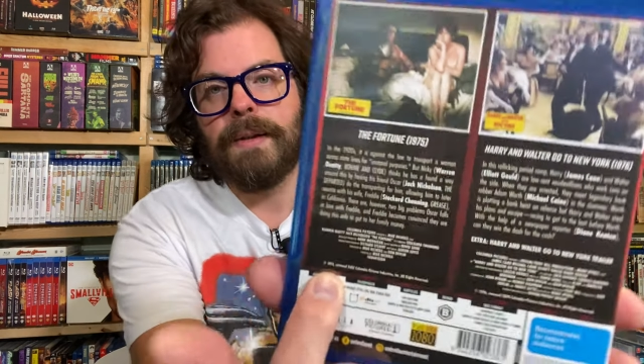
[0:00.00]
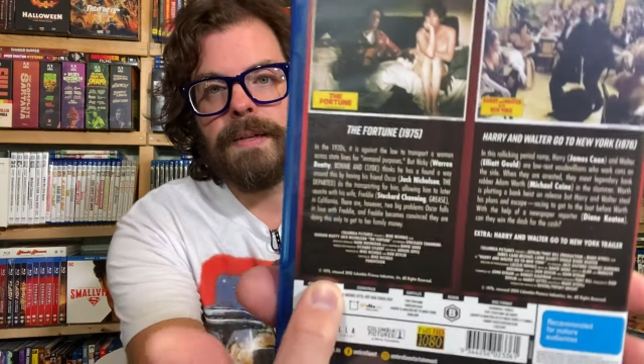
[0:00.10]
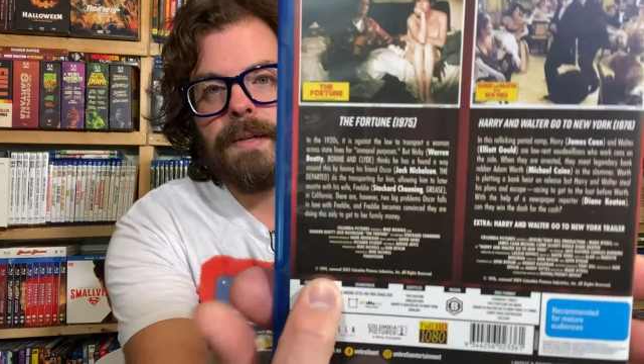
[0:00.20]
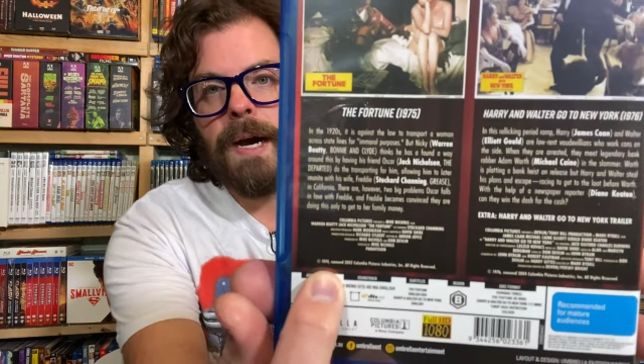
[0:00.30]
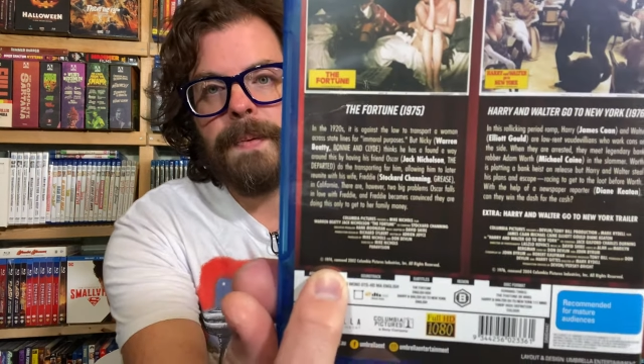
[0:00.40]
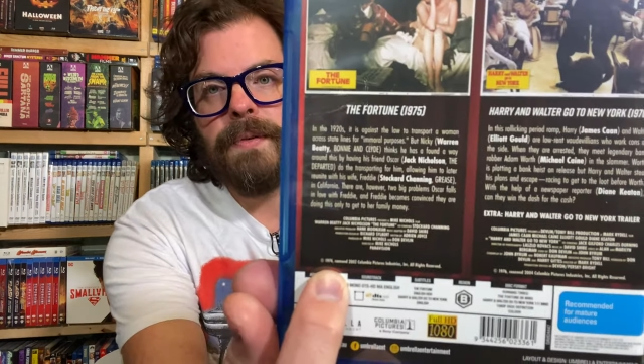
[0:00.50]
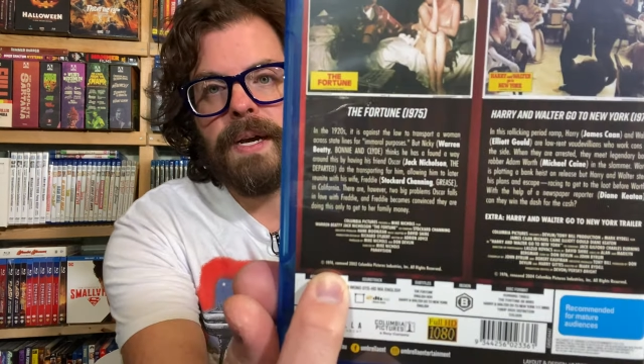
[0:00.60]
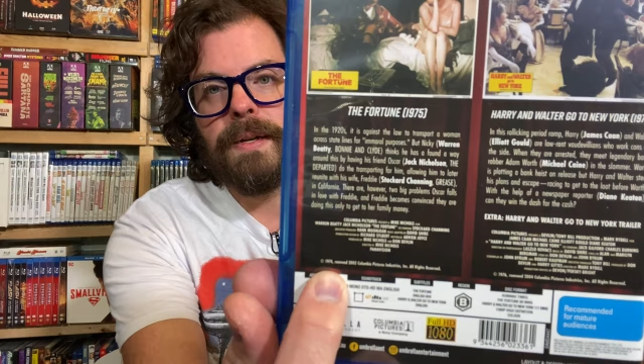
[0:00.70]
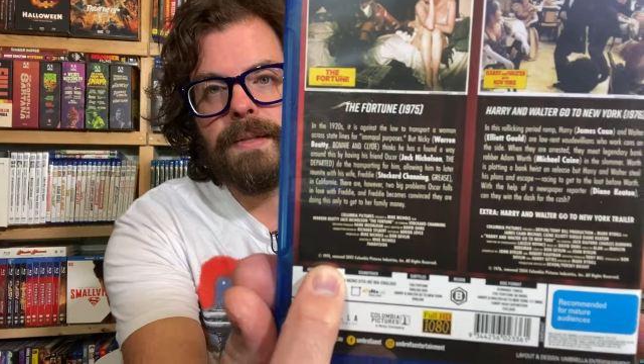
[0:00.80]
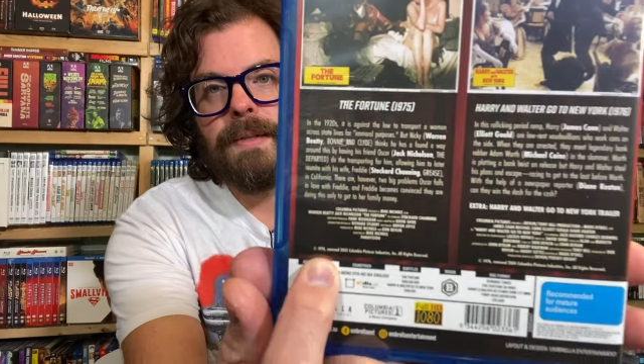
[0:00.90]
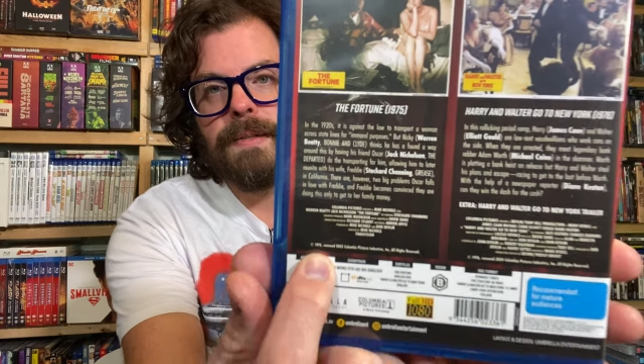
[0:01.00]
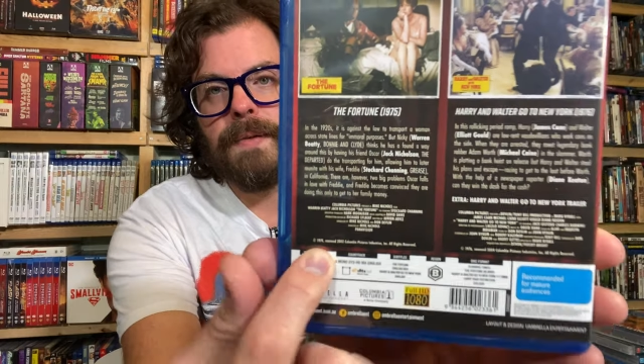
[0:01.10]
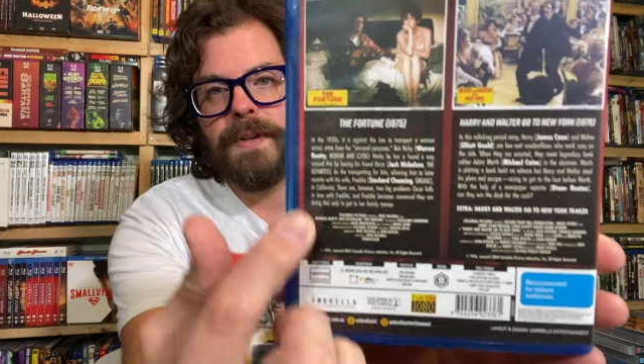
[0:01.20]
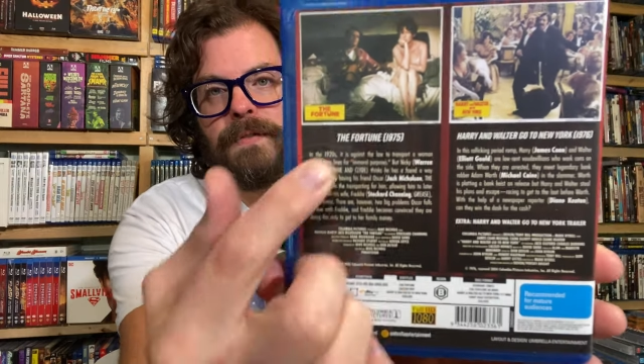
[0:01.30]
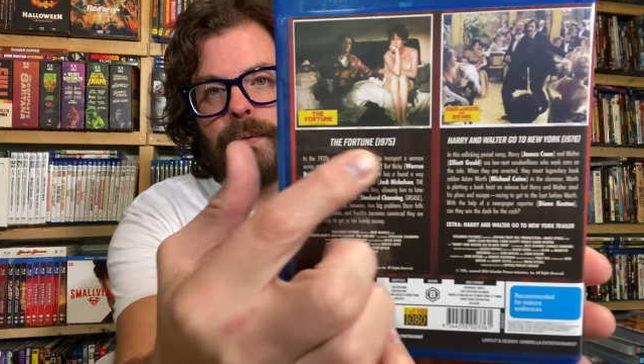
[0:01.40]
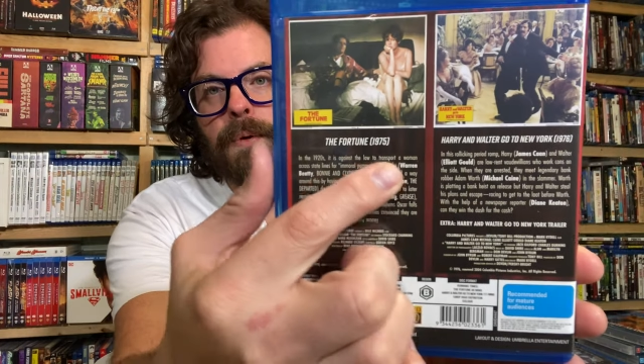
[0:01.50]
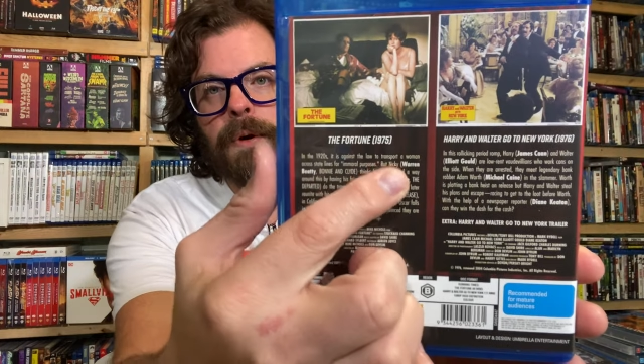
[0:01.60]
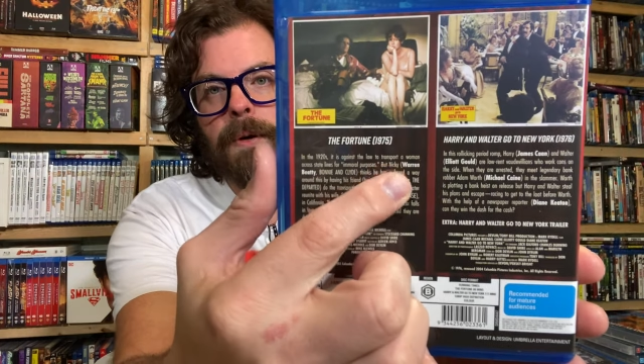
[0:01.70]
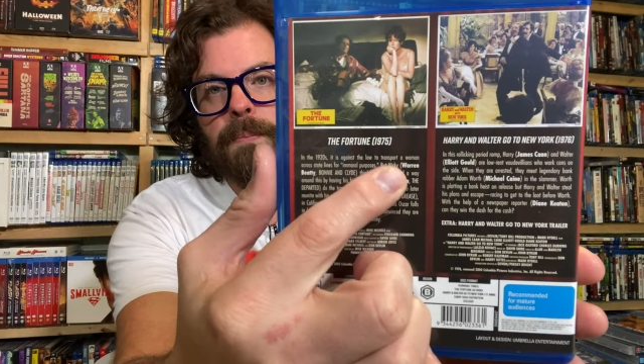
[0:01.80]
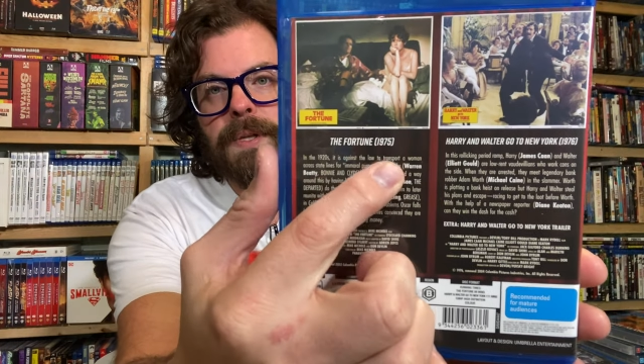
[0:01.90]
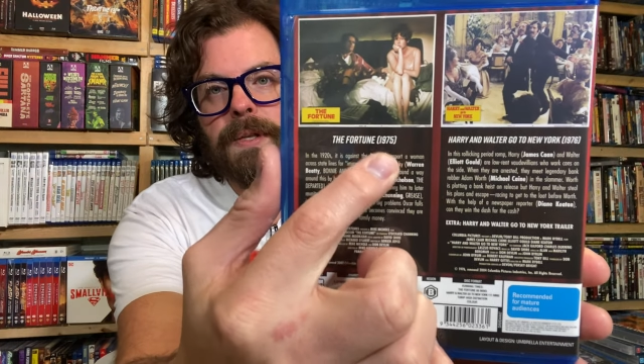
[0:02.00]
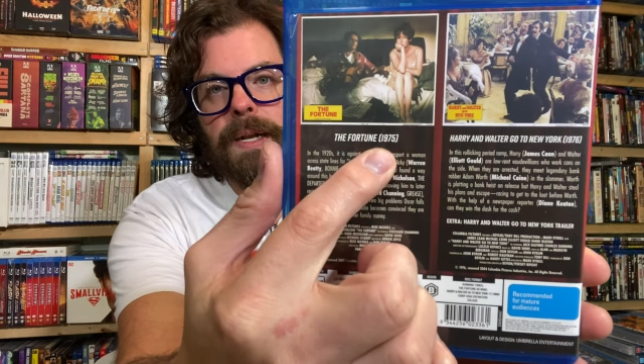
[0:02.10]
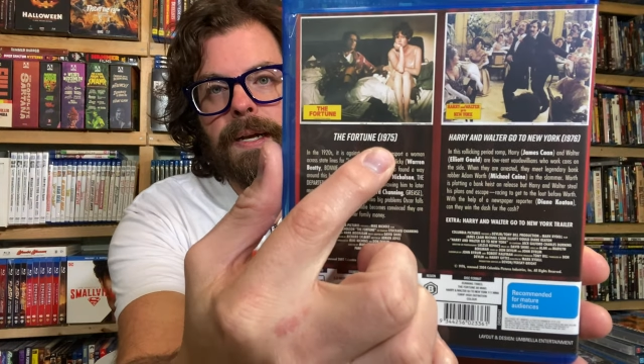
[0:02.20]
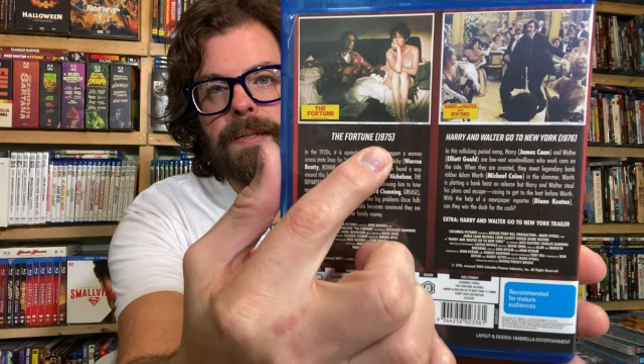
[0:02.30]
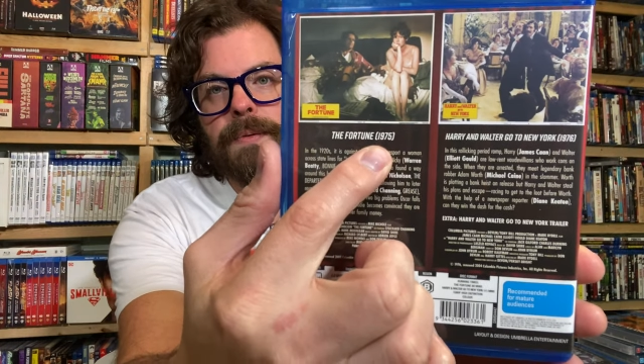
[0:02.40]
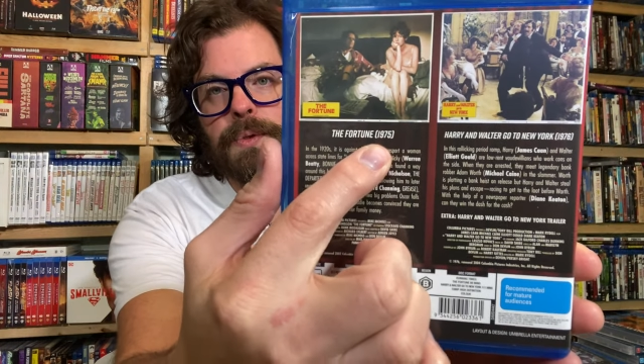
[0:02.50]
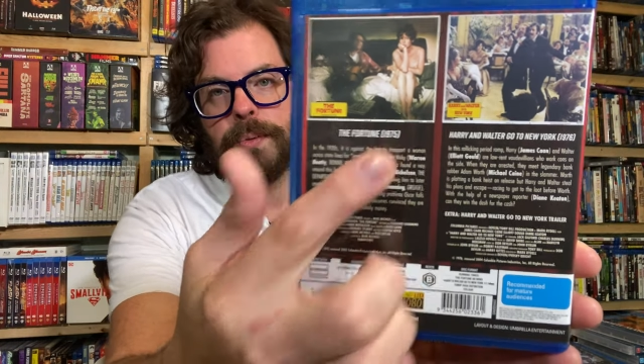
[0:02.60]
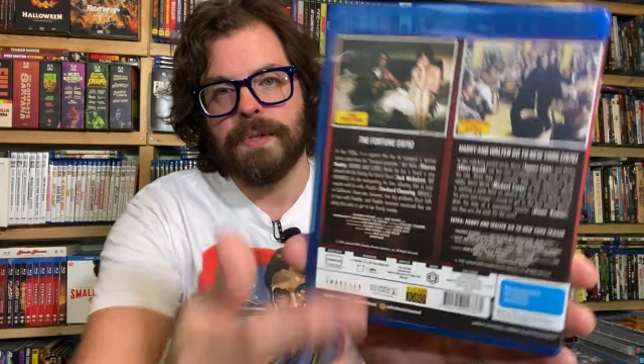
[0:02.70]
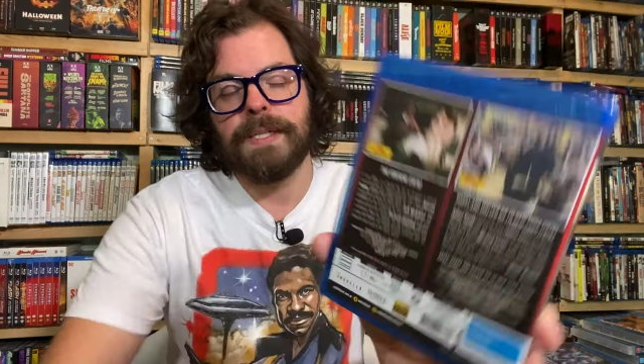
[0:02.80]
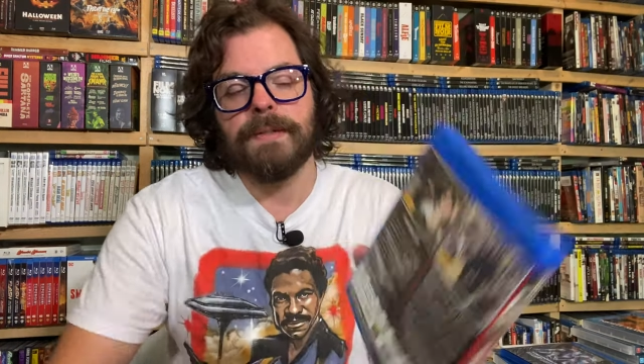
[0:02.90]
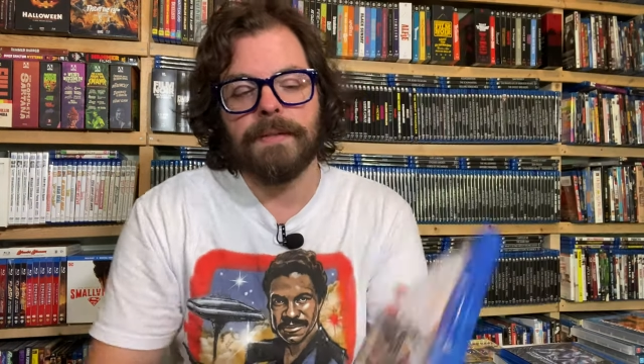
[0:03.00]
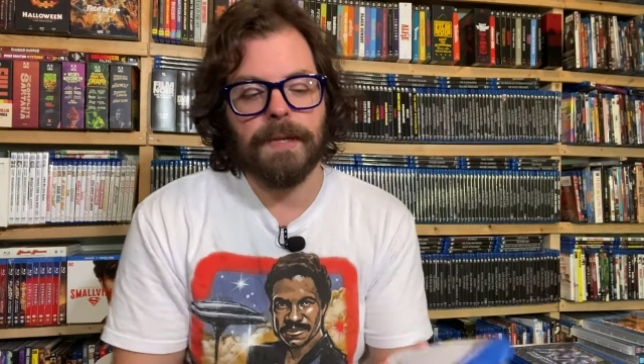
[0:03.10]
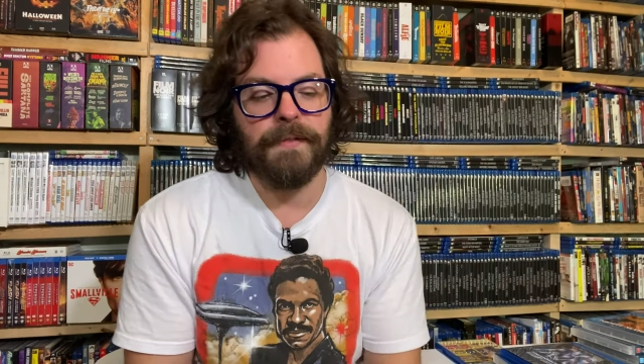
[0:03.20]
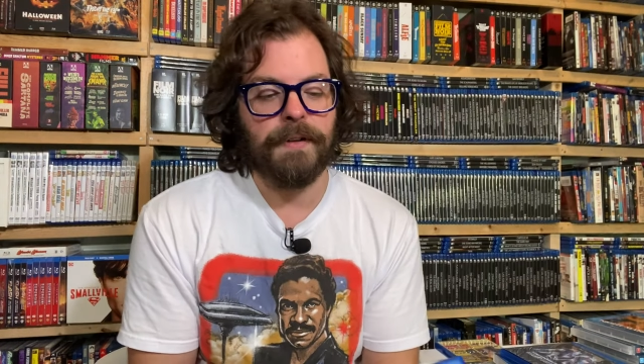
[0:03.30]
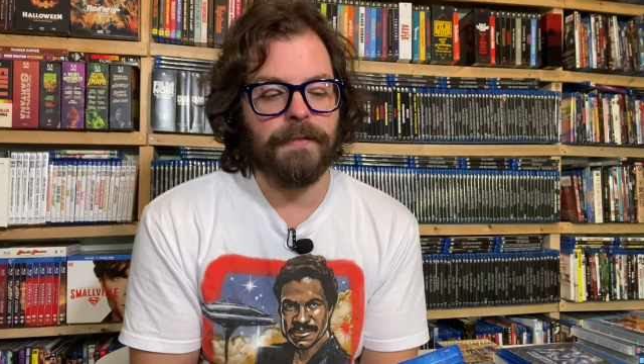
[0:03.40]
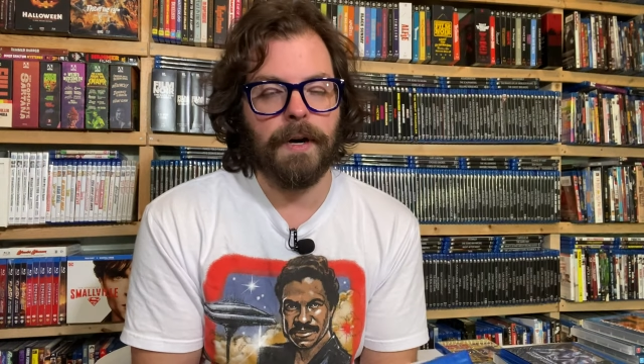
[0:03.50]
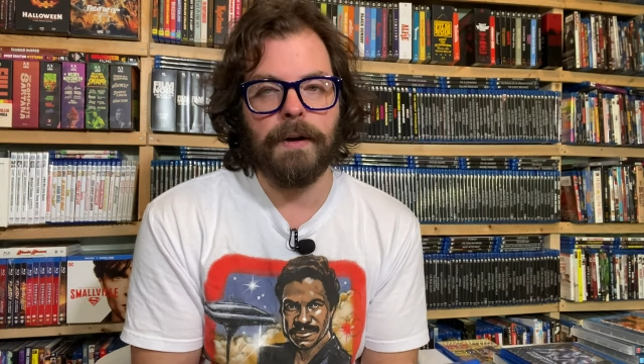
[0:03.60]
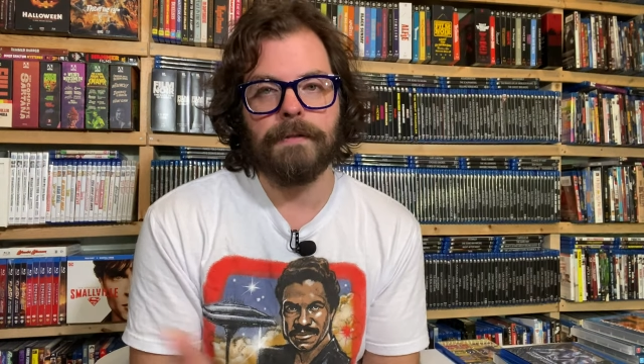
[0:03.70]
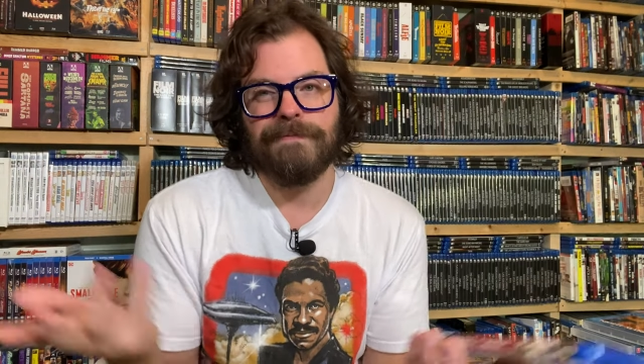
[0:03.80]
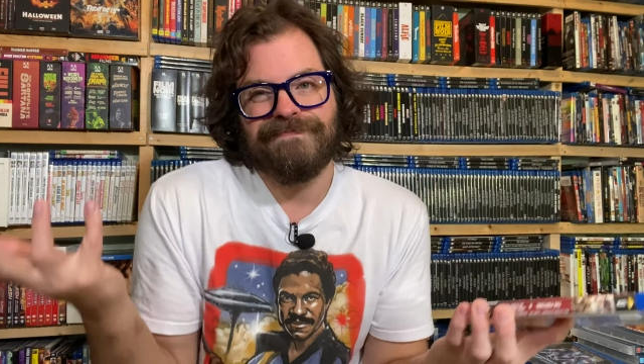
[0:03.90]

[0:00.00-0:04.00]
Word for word: It's copyright 1974, but then I guess it was released in 75.